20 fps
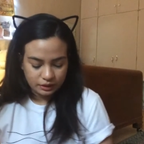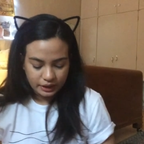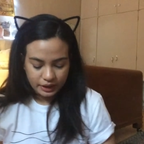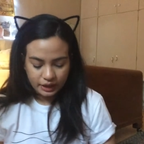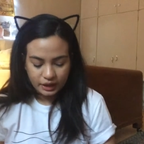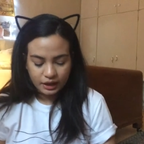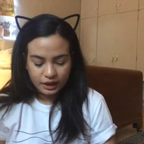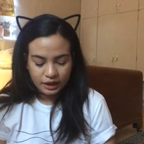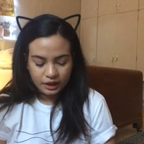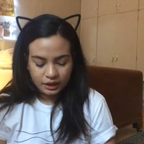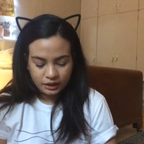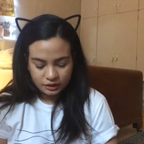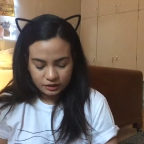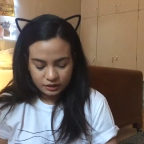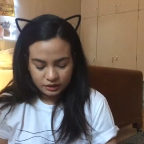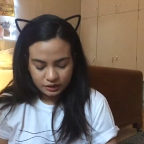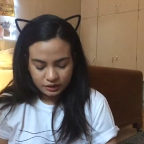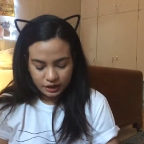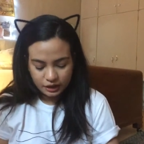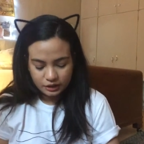And
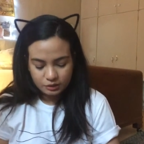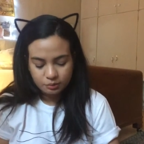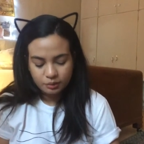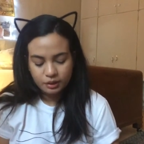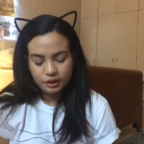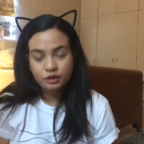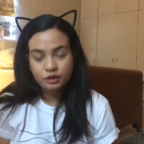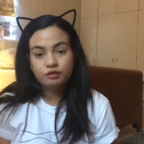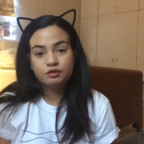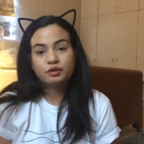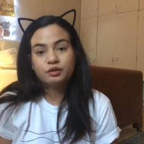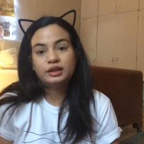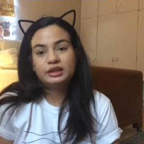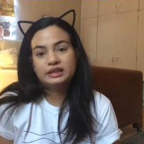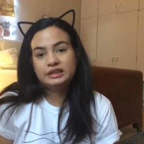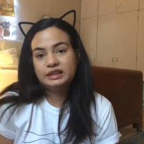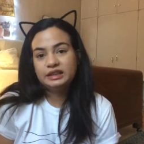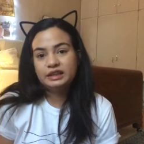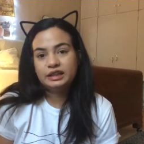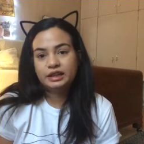the next one, you've already
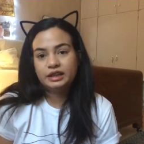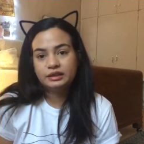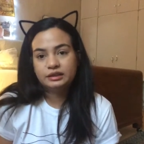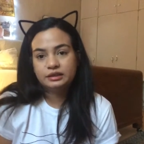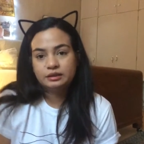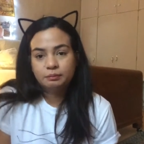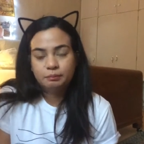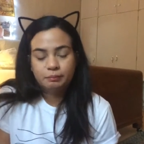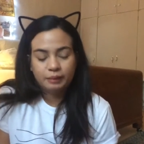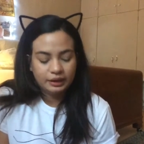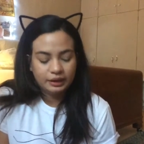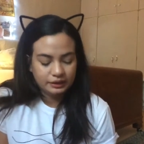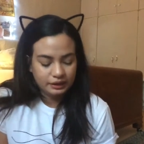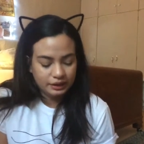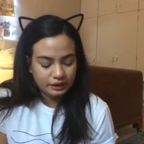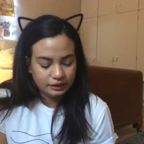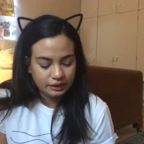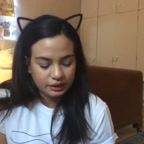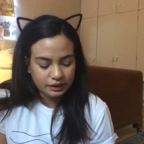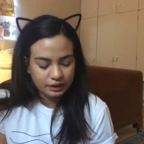seen it, but
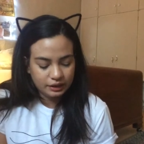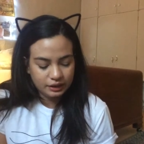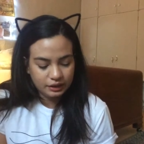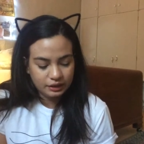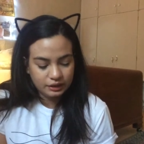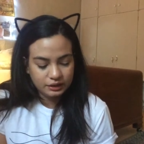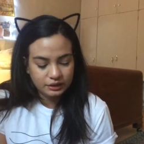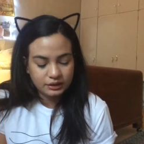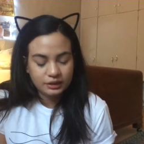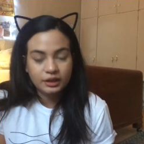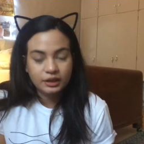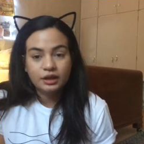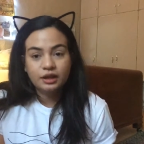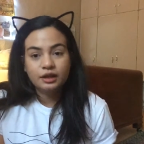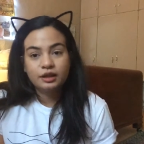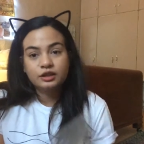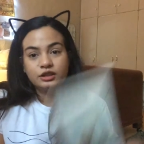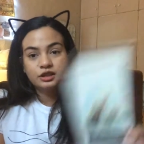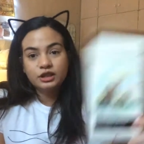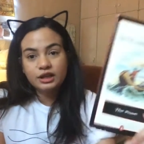it is
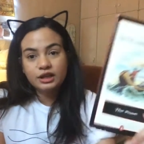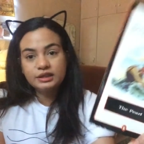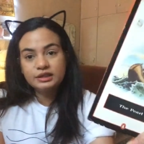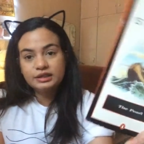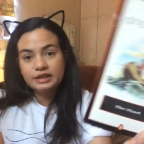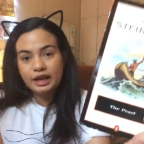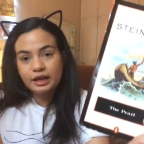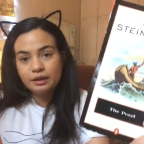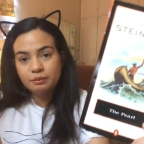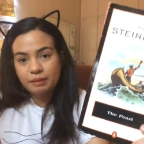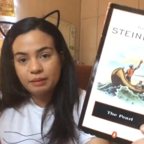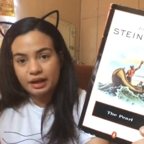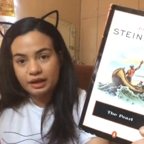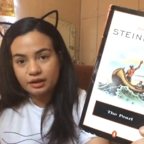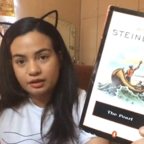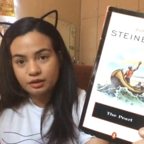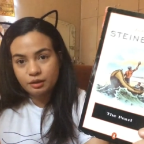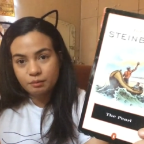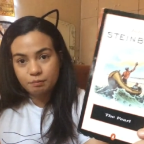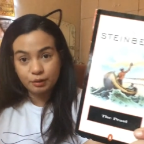John
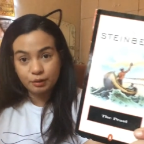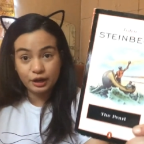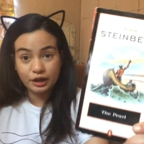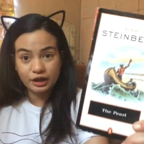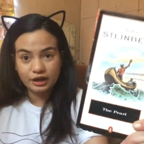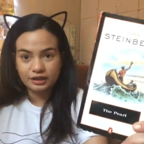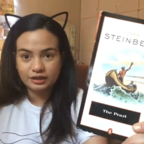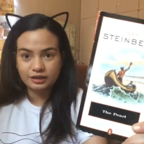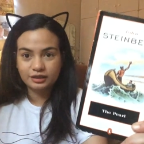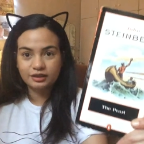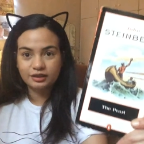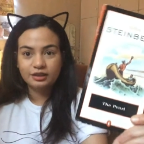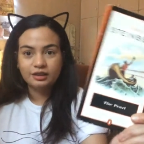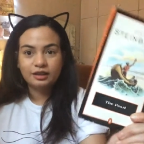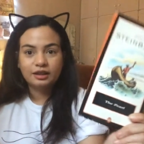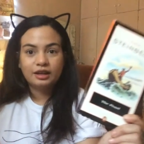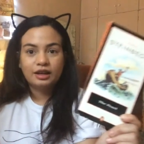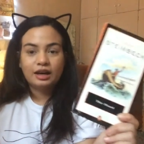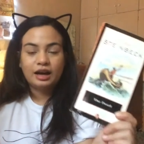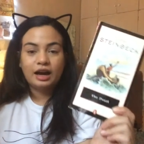Steinbeck, The Pearl.
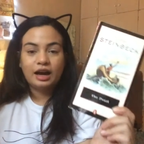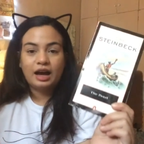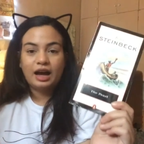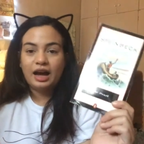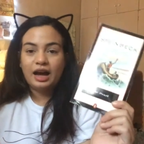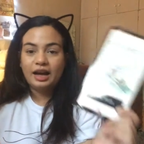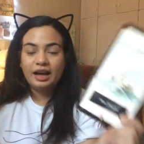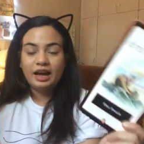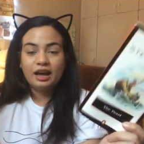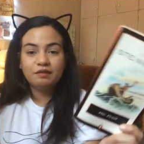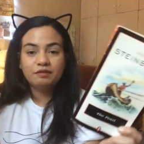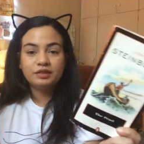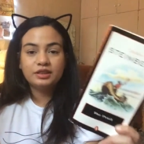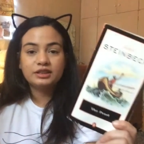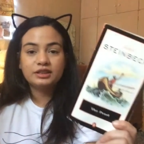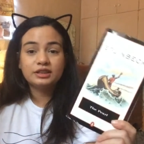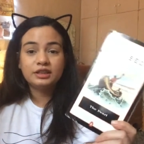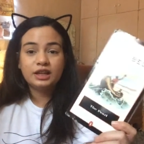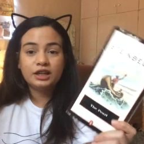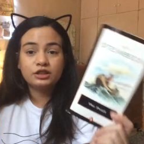I have this
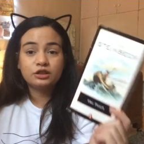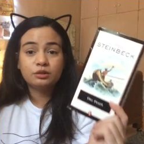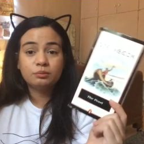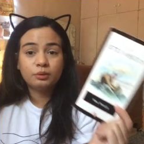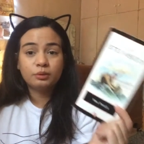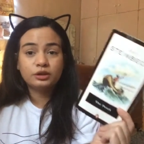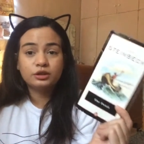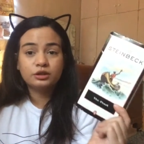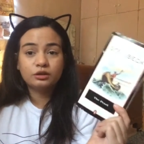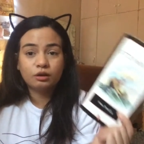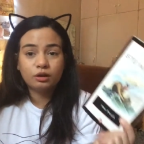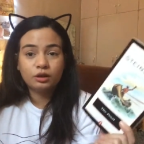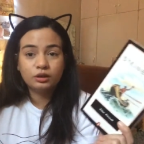in National Bookstore